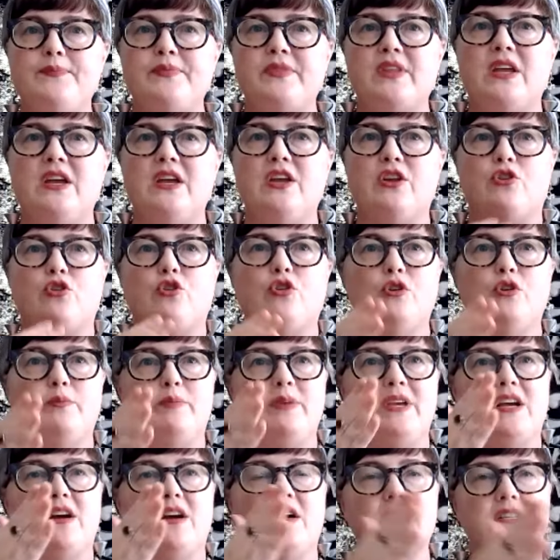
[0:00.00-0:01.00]
be
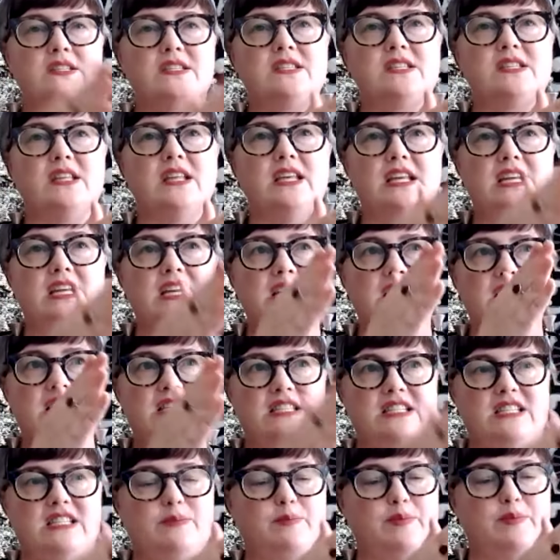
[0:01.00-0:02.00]
constellated as a specific
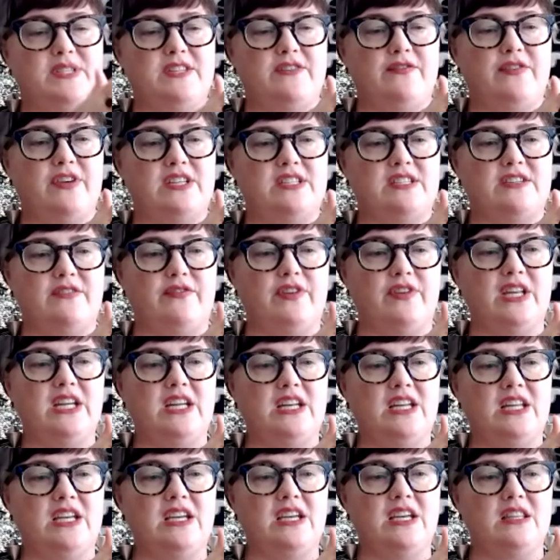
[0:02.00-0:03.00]
divinity that
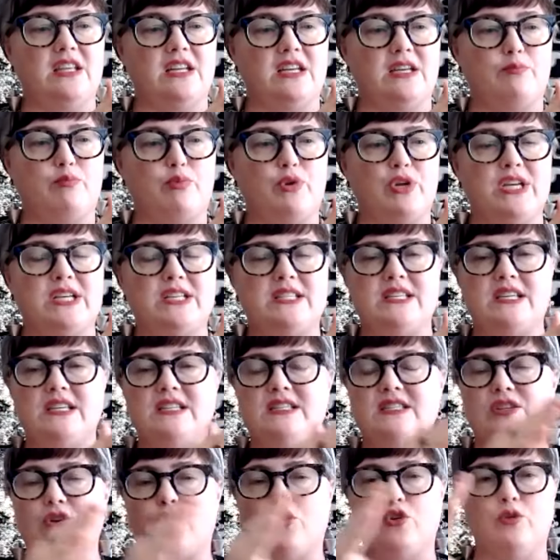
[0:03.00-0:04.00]
pre-exists it could be
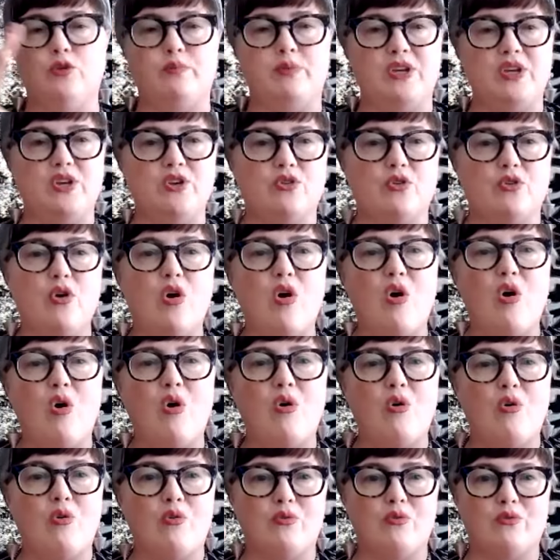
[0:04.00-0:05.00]
your own
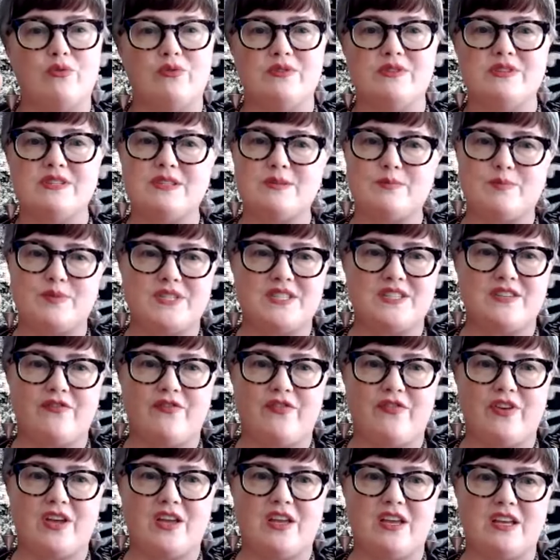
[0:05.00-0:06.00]
specific
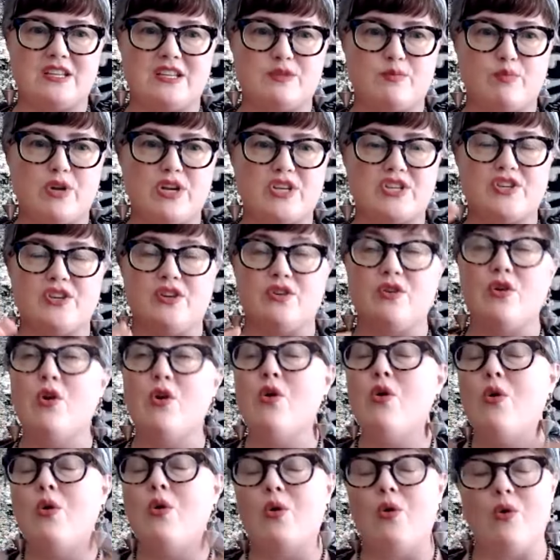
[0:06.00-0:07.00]
expression or
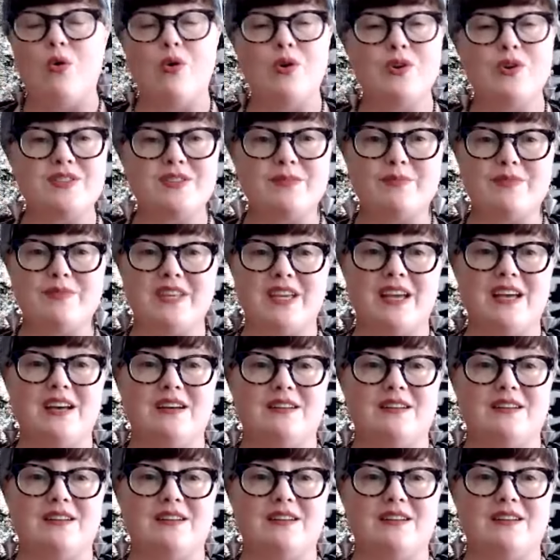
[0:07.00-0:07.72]
something else